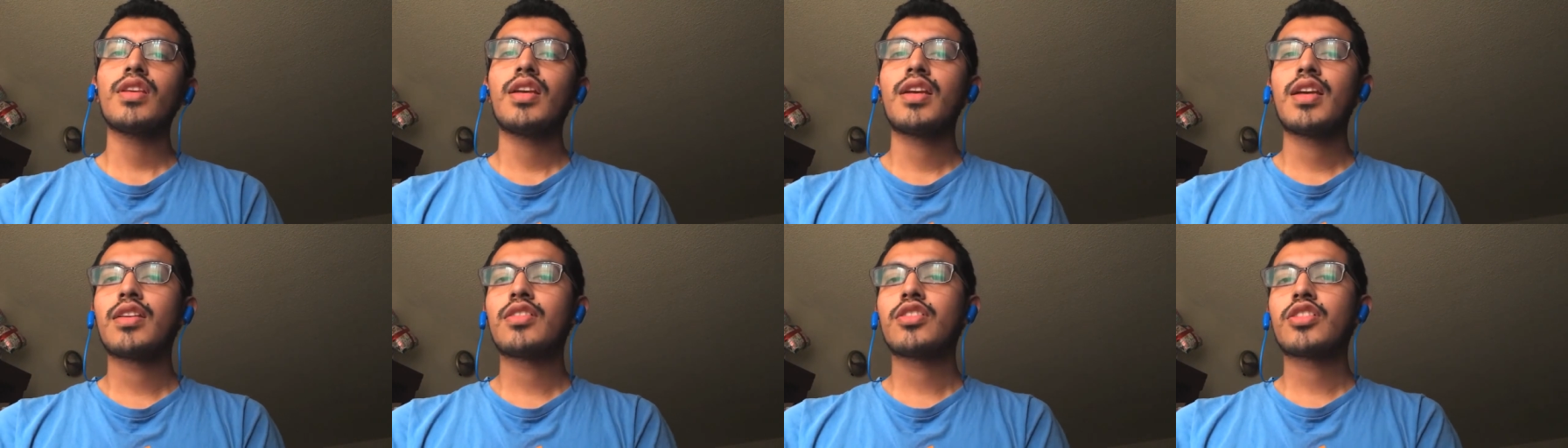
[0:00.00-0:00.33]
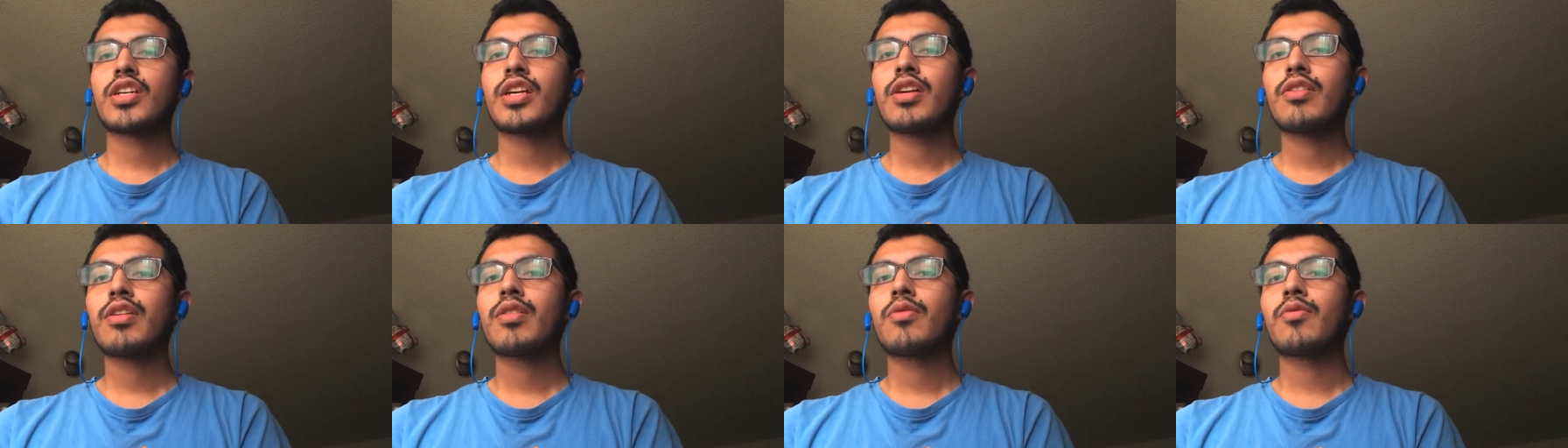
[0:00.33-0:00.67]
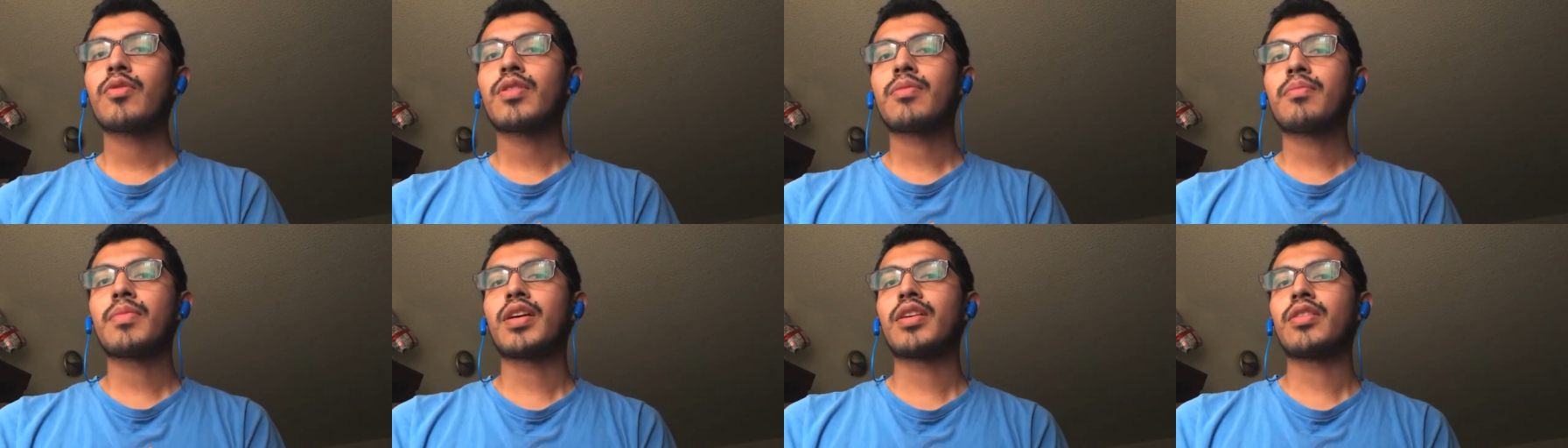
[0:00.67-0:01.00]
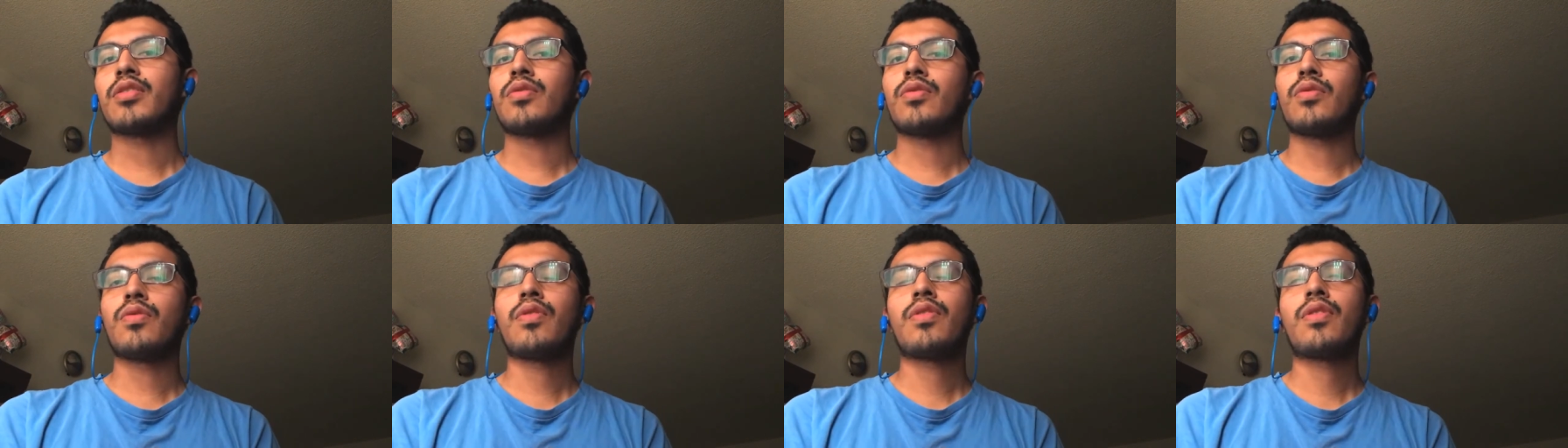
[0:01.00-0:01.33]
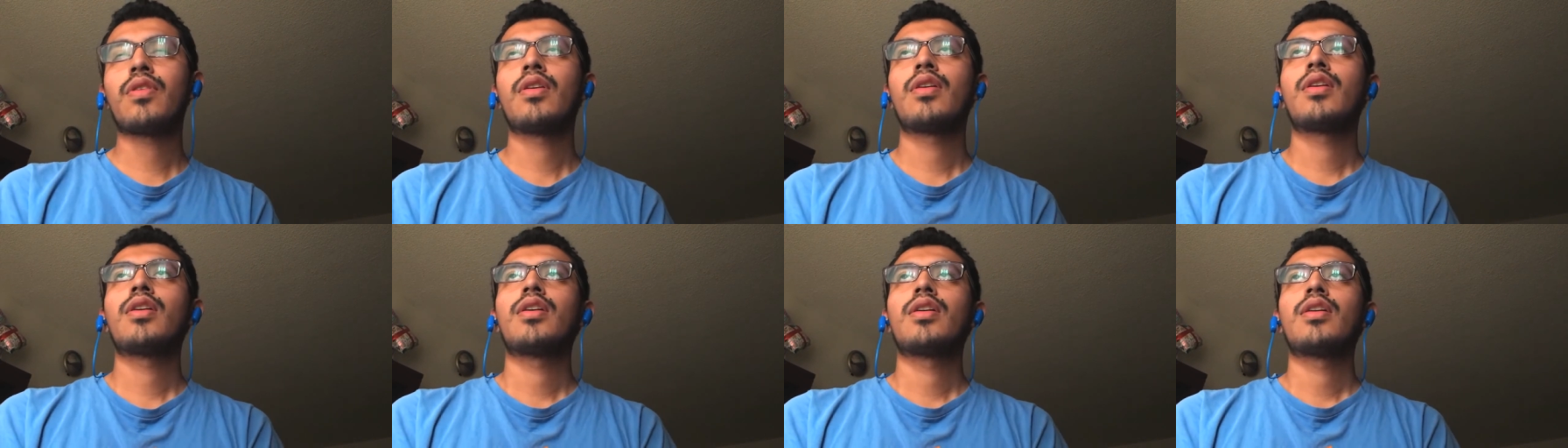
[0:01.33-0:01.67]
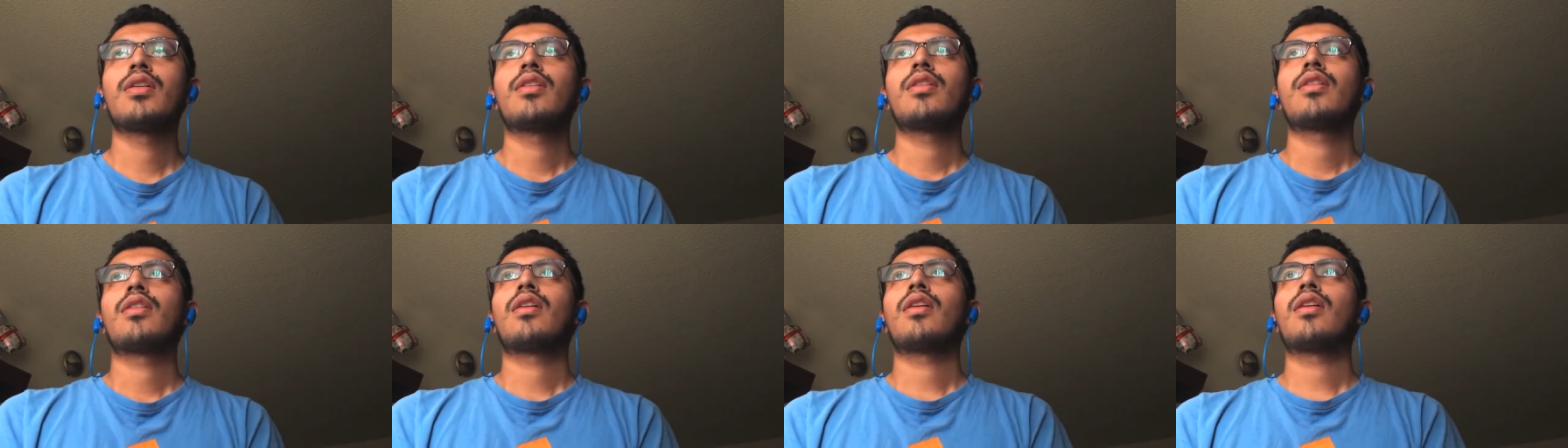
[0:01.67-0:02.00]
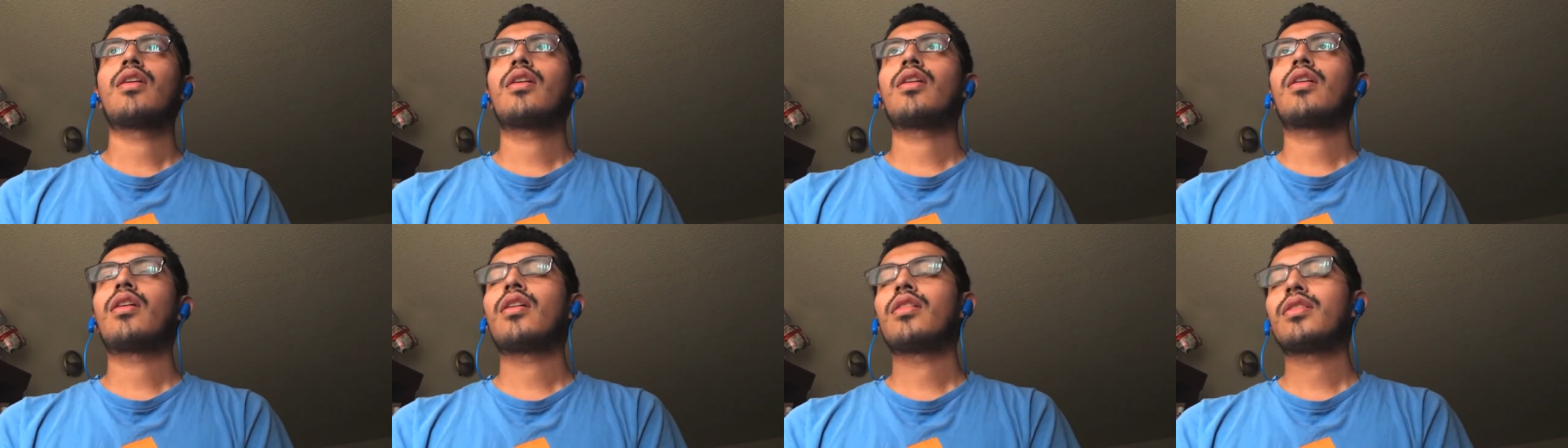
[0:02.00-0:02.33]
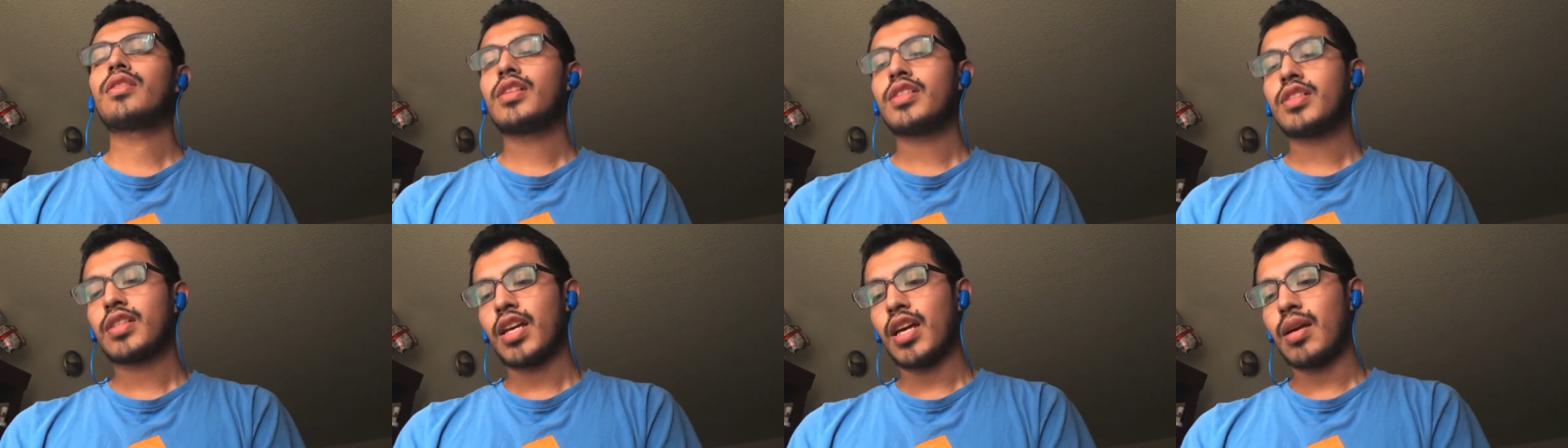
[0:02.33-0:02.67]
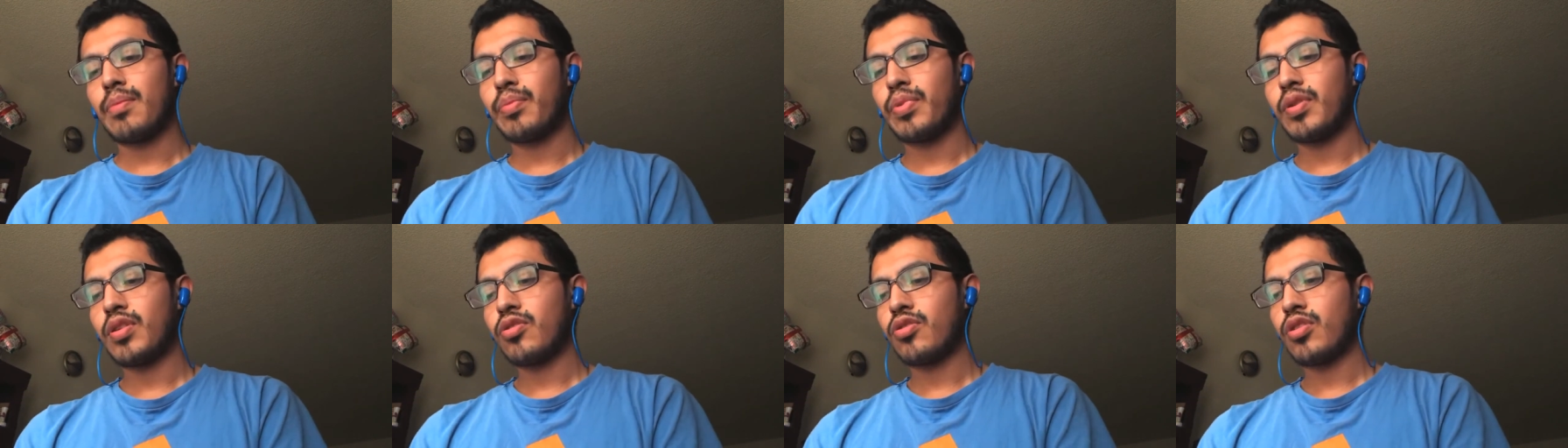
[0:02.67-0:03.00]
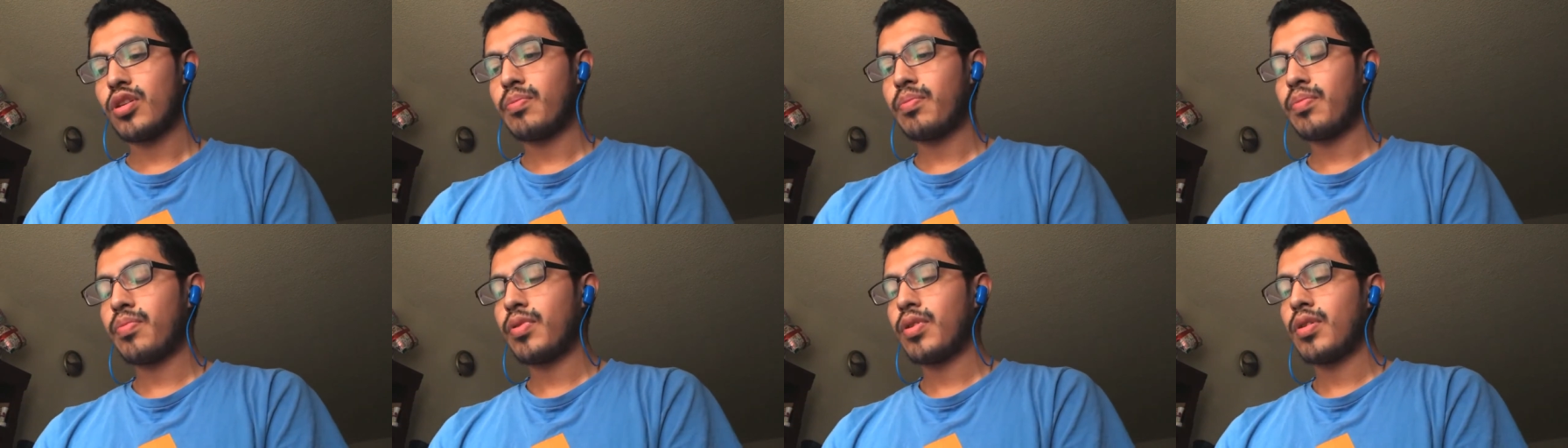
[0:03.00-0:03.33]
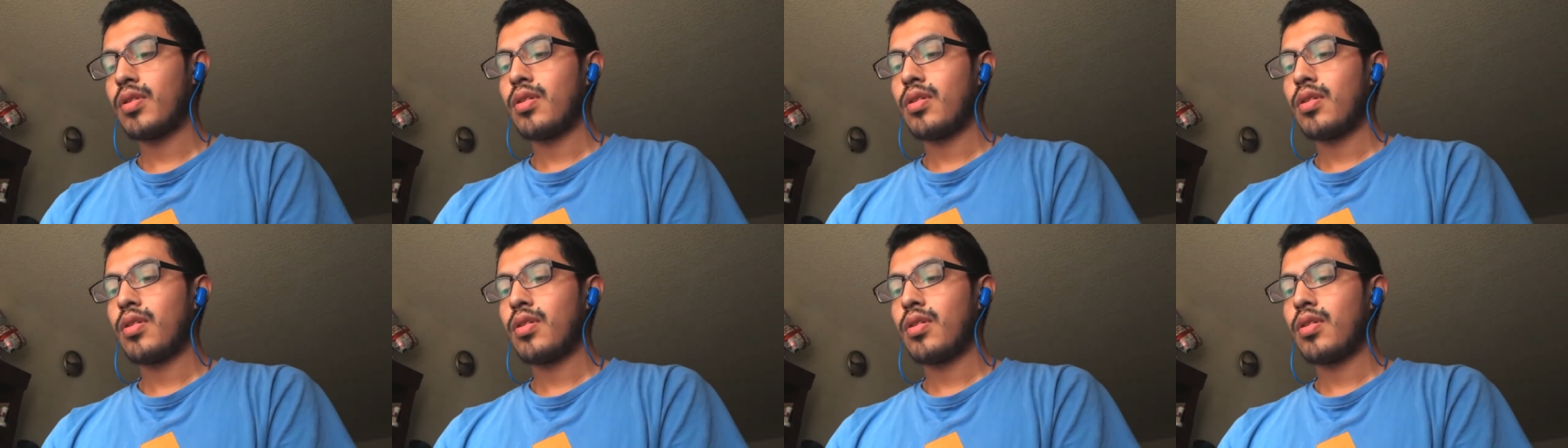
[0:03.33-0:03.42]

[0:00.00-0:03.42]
and share it with my youth on this camping trip